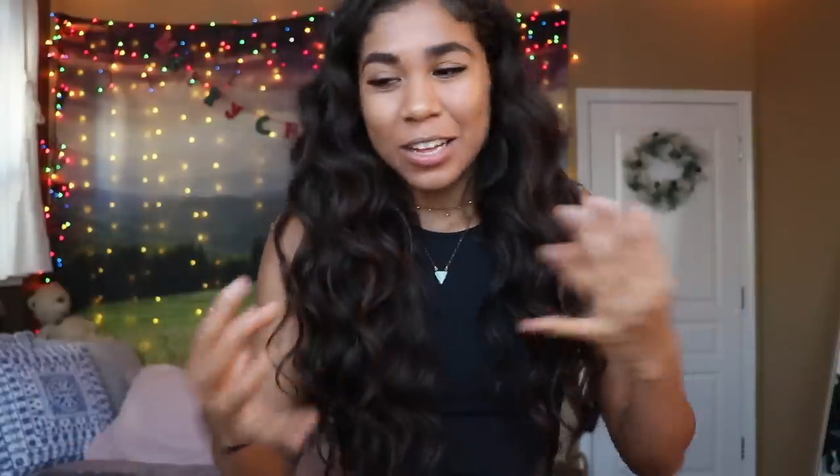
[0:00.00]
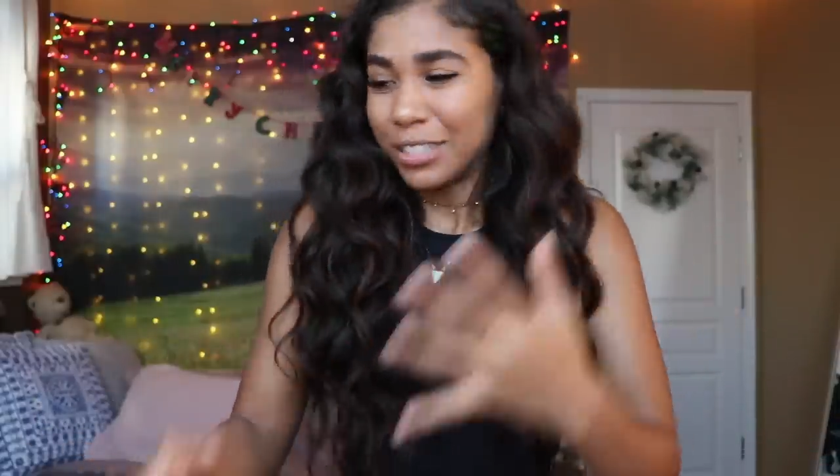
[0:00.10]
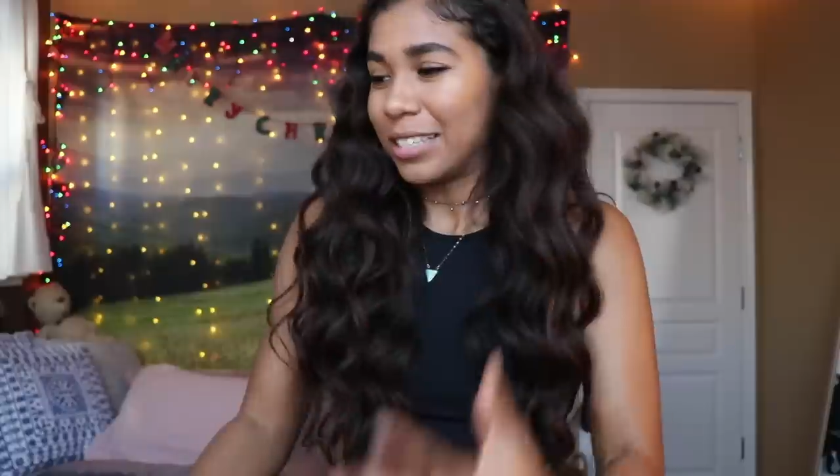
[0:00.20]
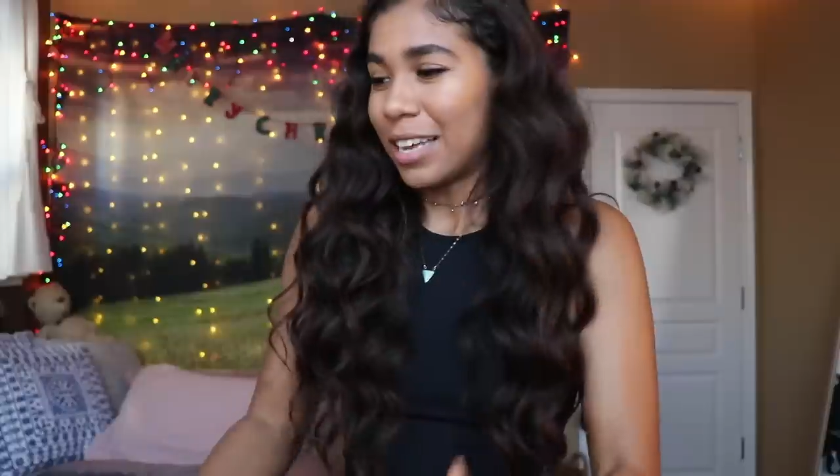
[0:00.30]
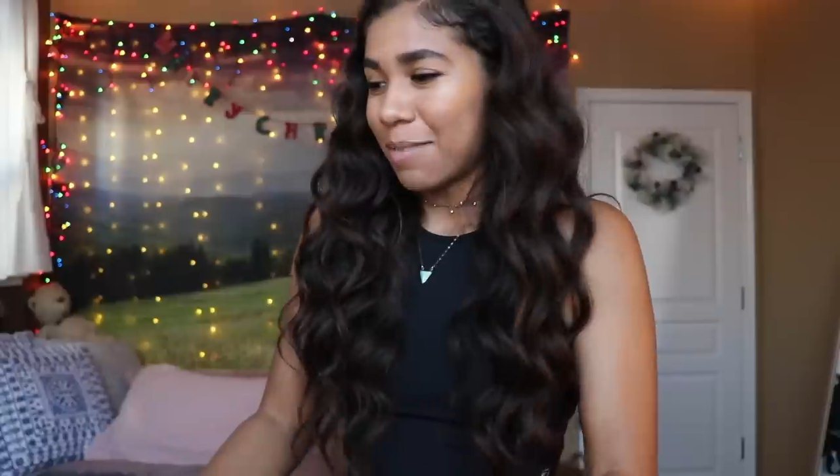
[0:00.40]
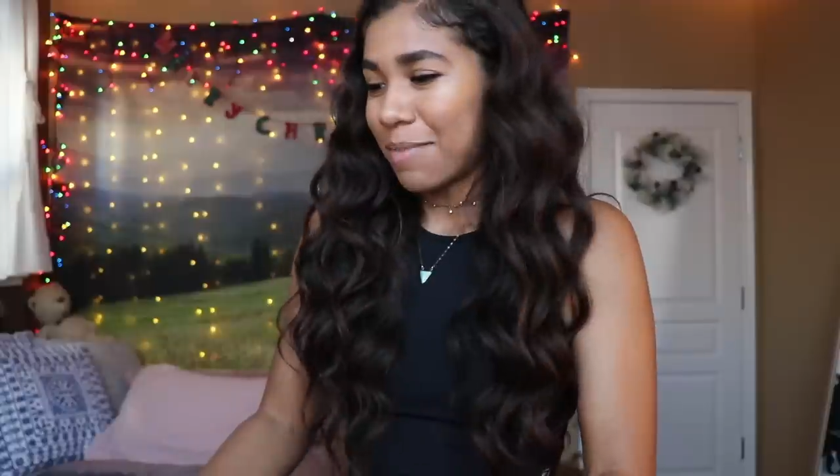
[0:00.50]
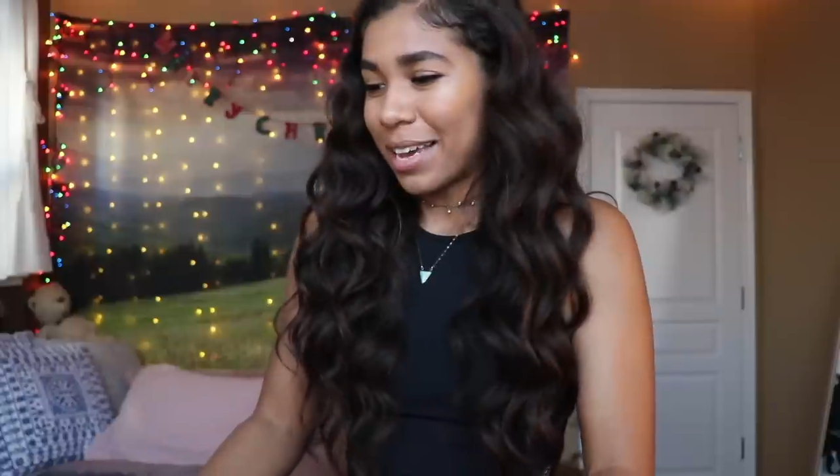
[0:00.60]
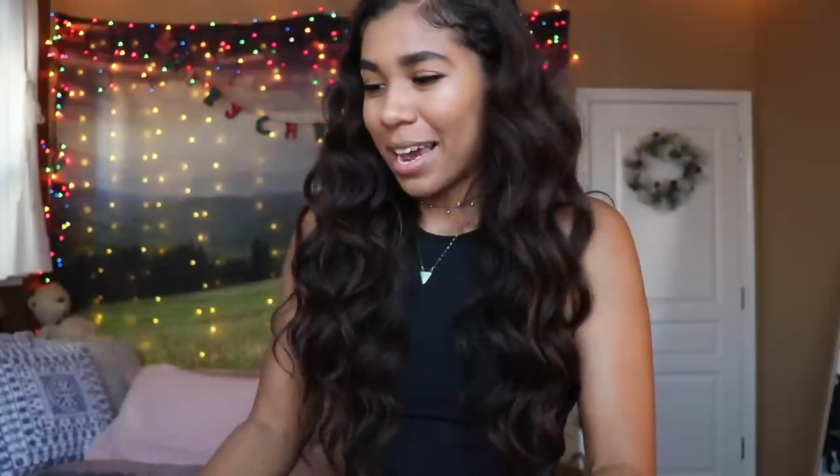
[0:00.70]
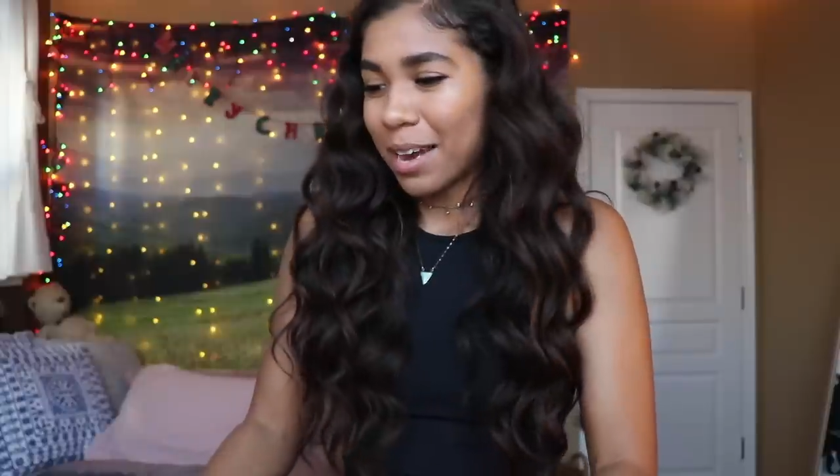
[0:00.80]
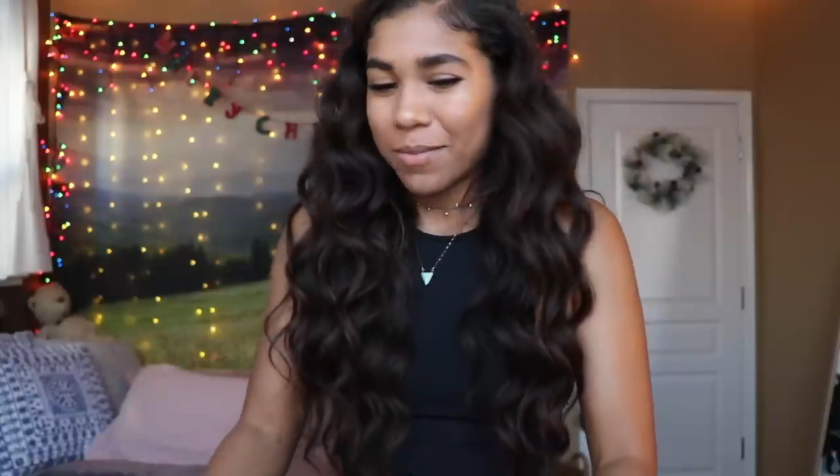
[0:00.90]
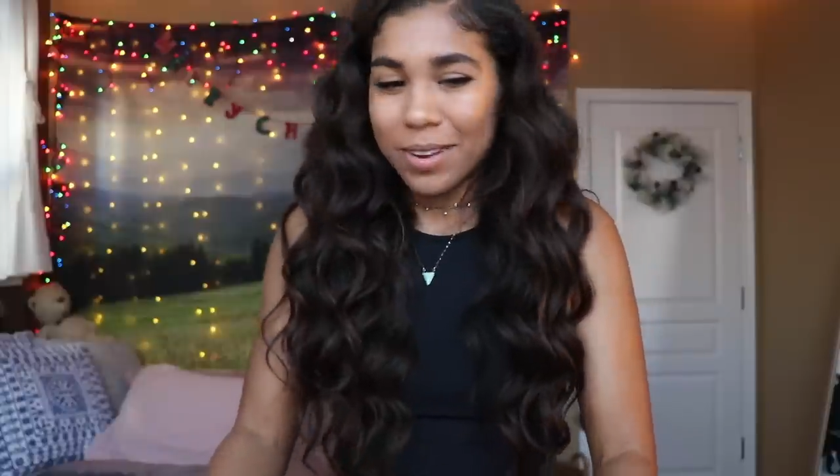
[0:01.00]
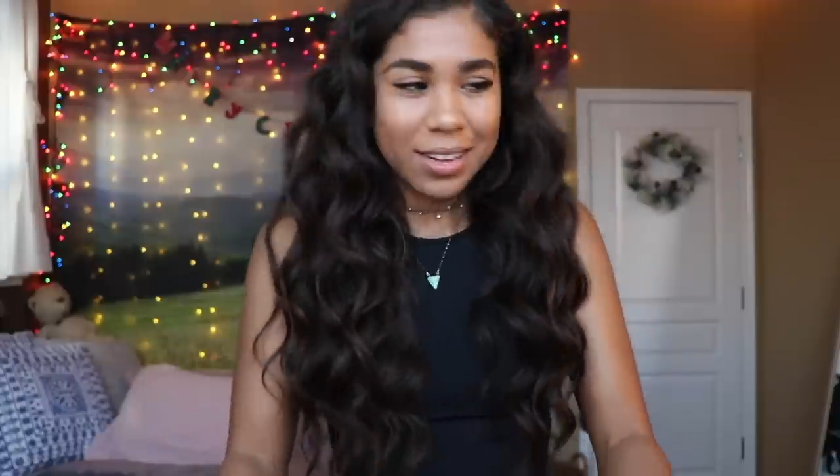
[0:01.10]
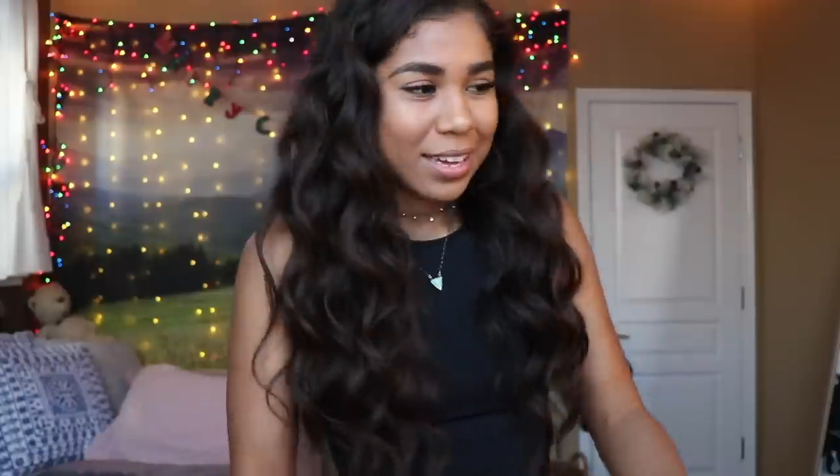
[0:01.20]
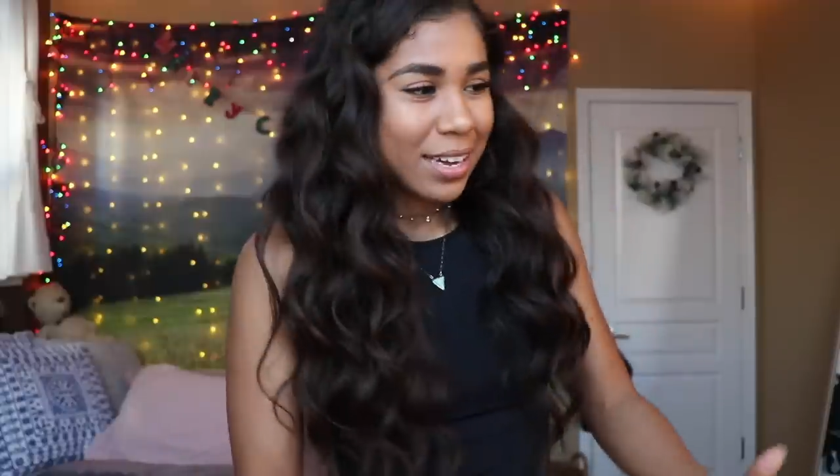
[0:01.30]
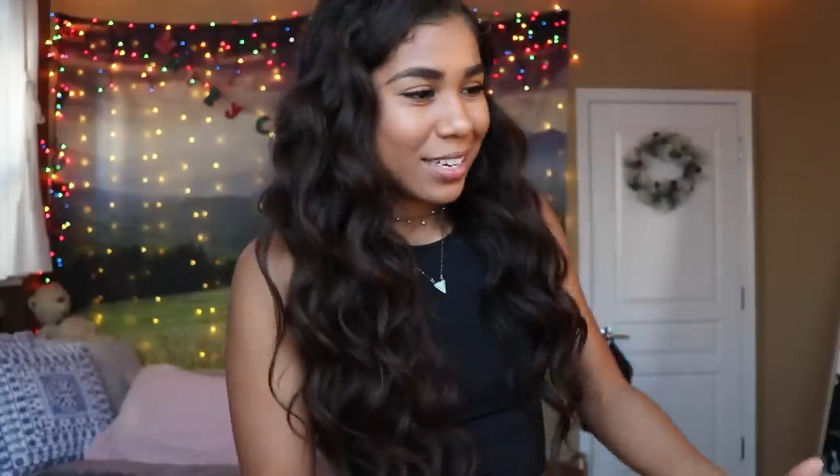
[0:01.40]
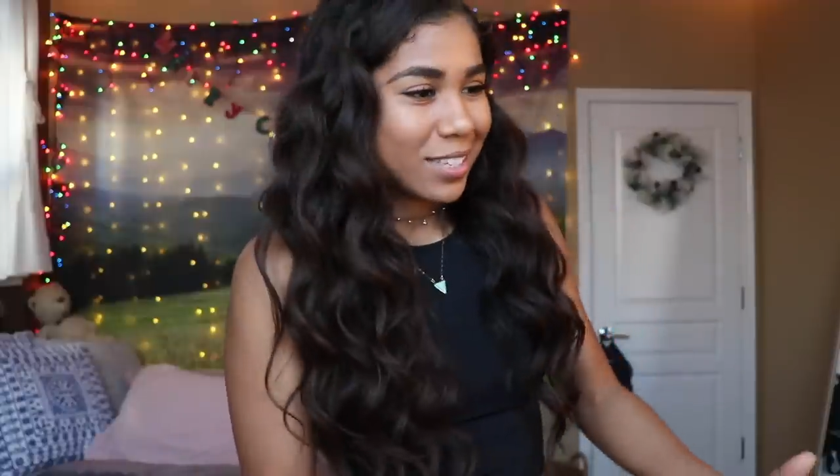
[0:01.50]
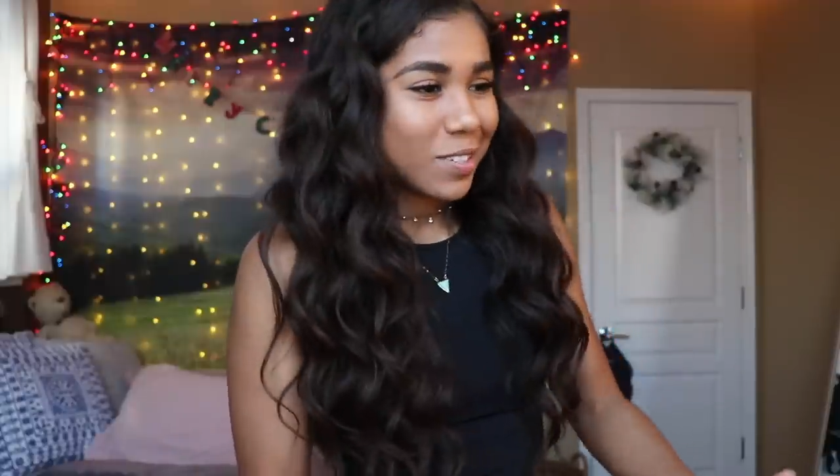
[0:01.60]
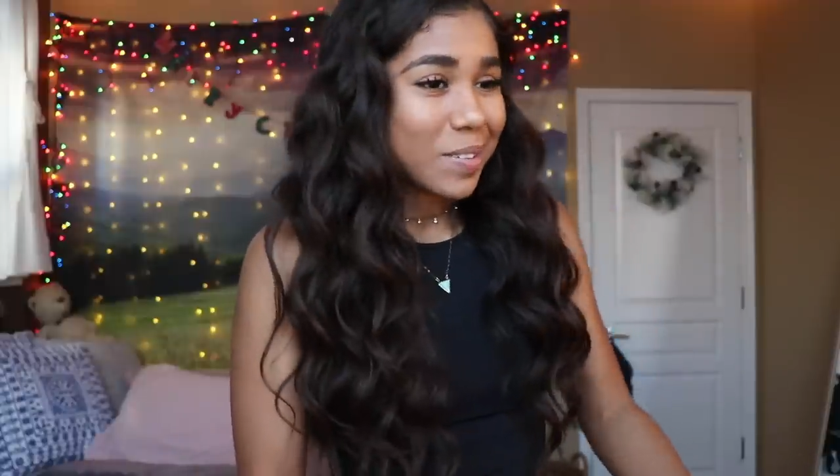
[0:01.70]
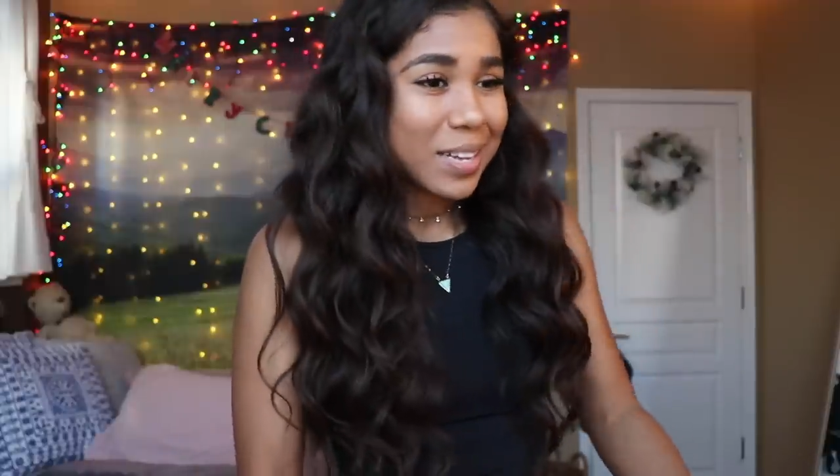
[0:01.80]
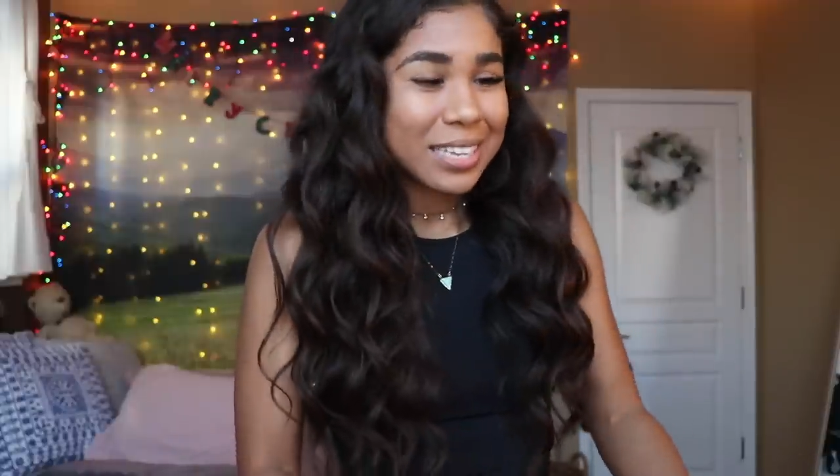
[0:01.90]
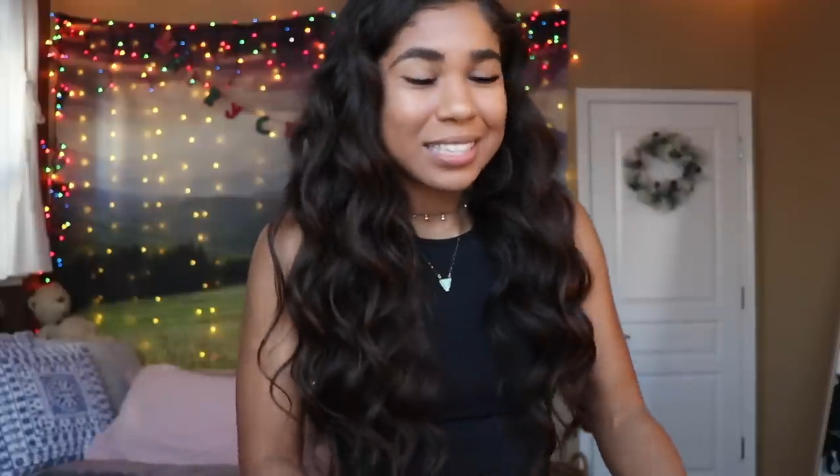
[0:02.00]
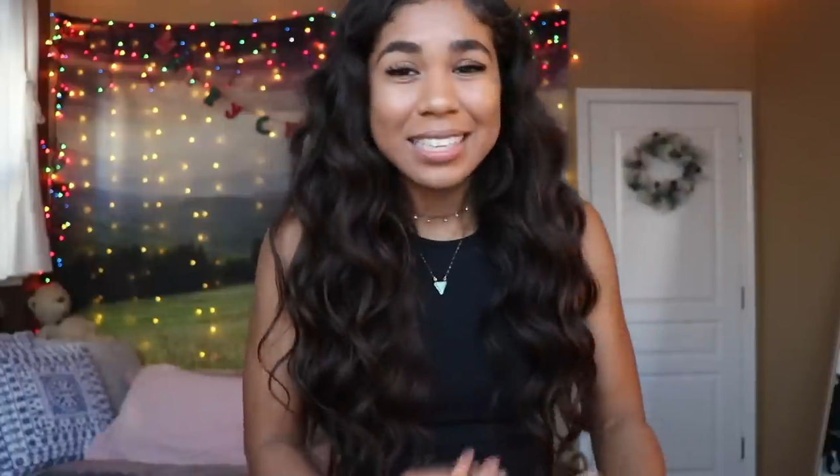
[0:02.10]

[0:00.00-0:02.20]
set up my camera and do this,